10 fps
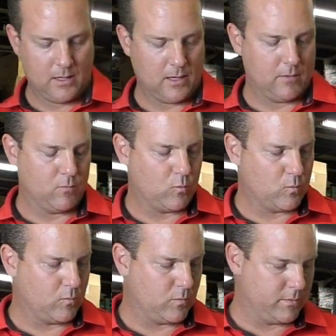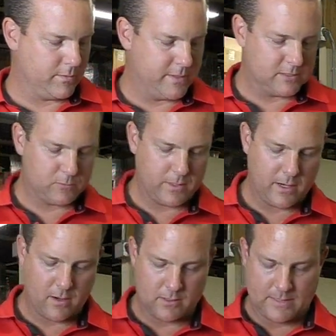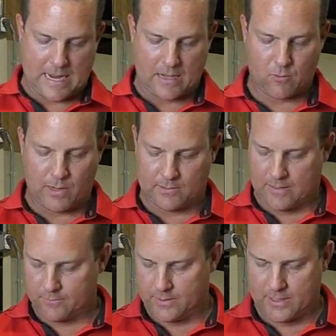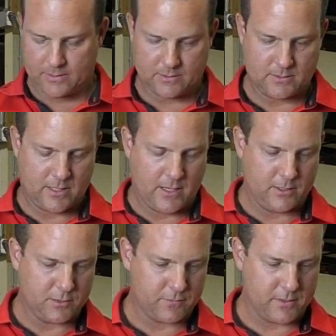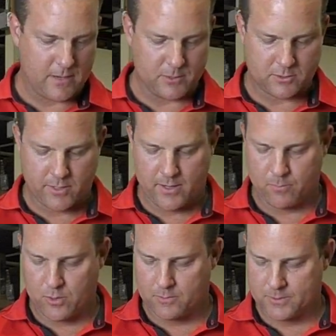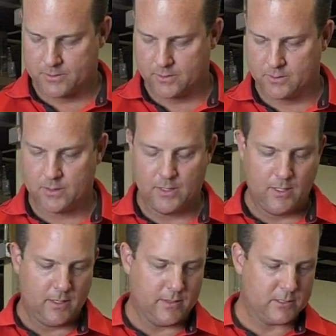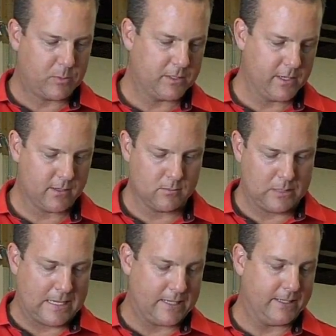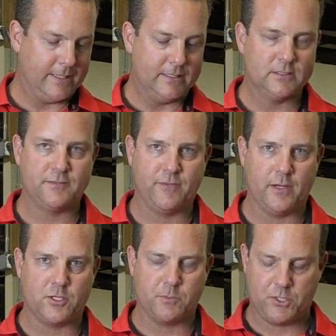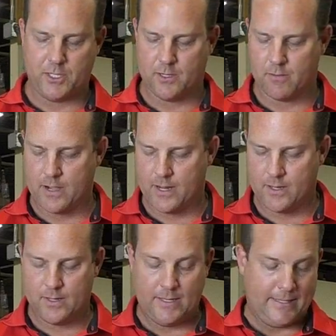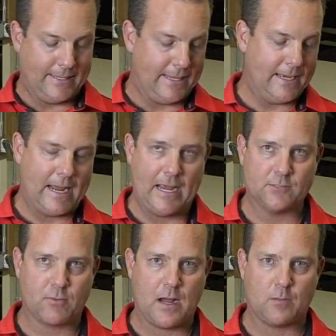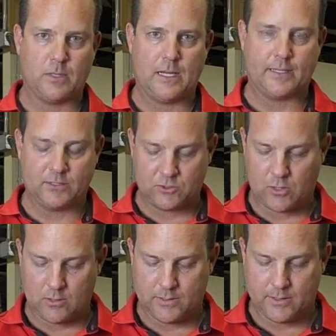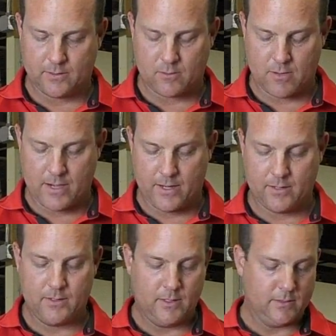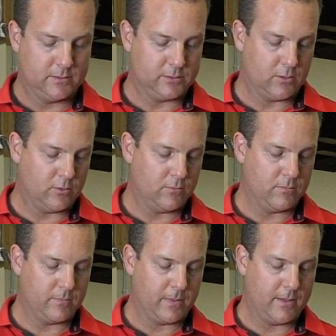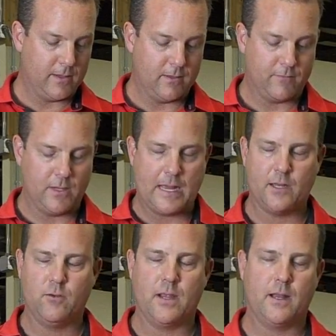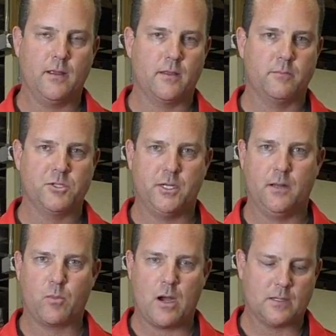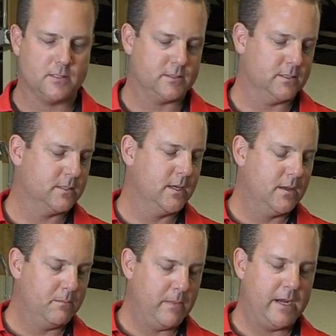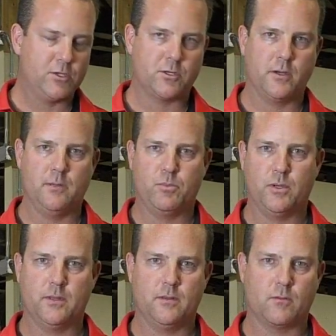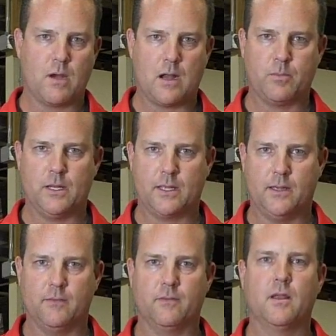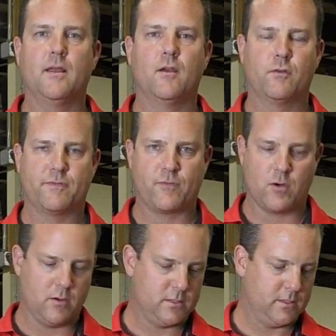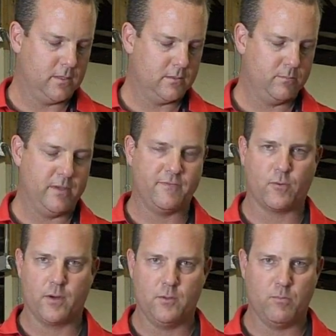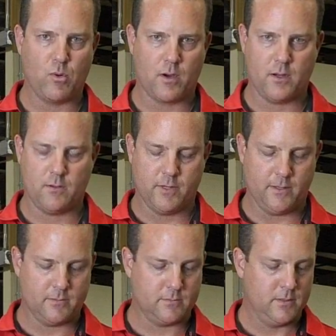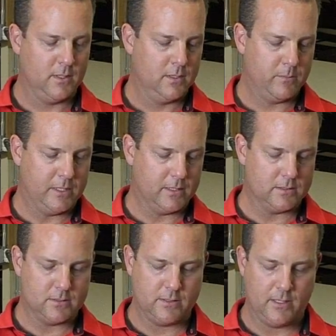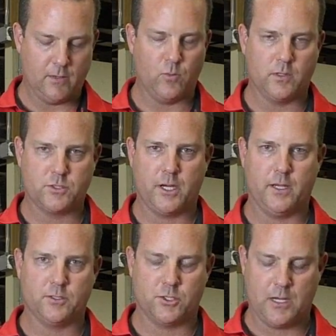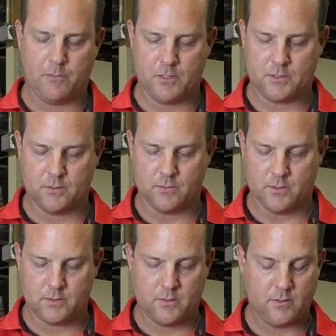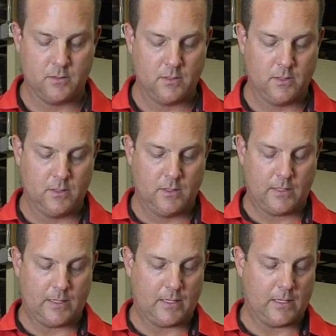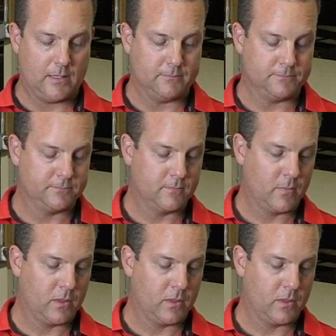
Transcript: and this one here is not quite level yet. This is kind of just for demonstrating purposes. This particular block is finished machined already. It has Rokblock installed in it already. So if you gotta do any other machining processes, make sure you put the Rokblock in first before you bore and hone it because it will change the shape of the cylinders. Um,